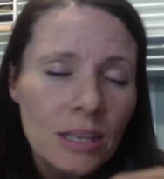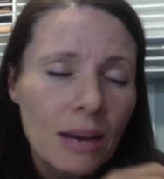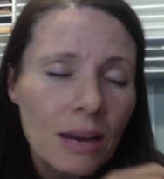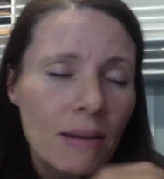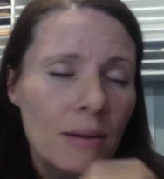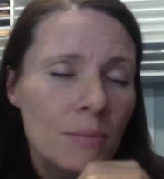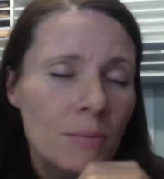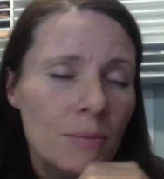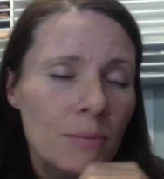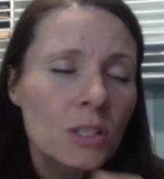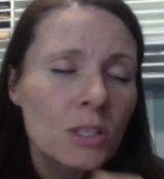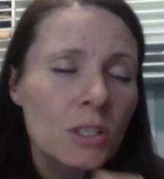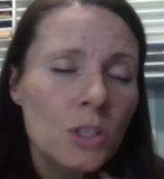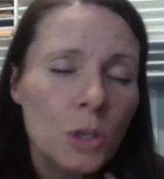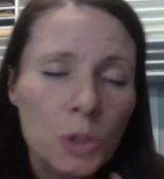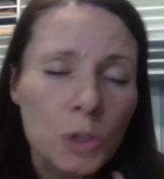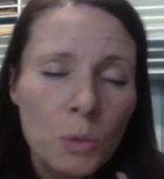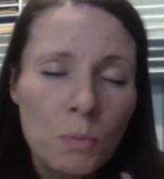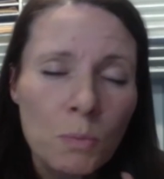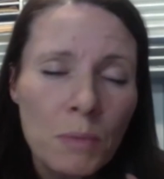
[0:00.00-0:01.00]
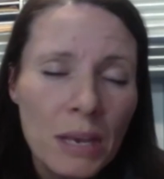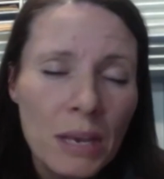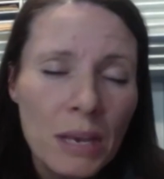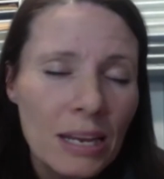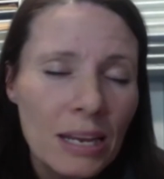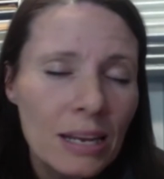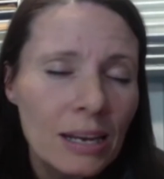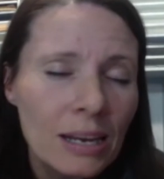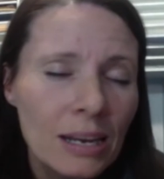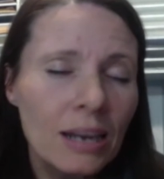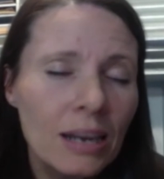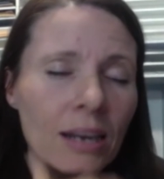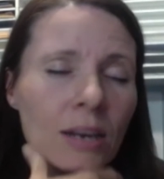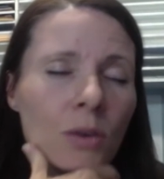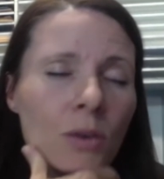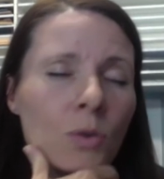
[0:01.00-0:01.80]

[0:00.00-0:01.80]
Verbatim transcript: on social media,